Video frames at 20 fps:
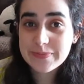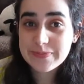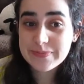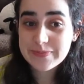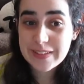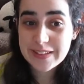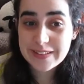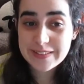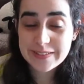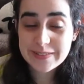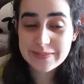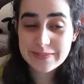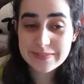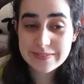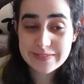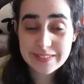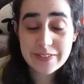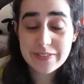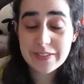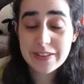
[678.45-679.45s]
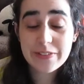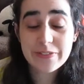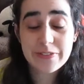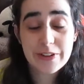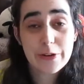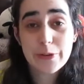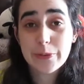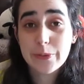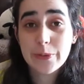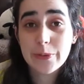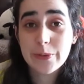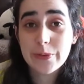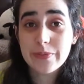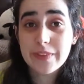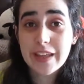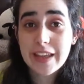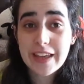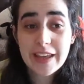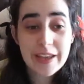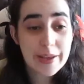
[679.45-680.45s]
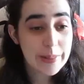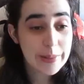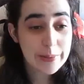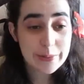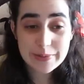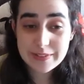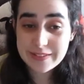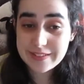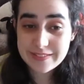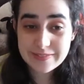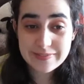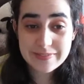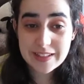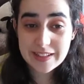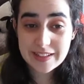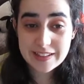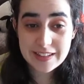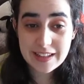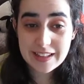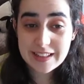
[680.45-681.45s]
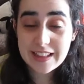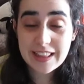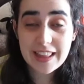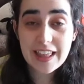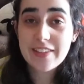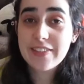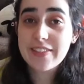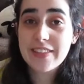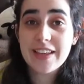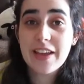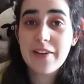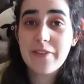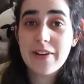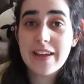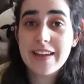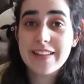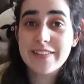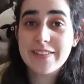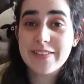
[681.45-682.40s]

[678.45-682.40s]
That's definitely very cool. That was the last thing I read.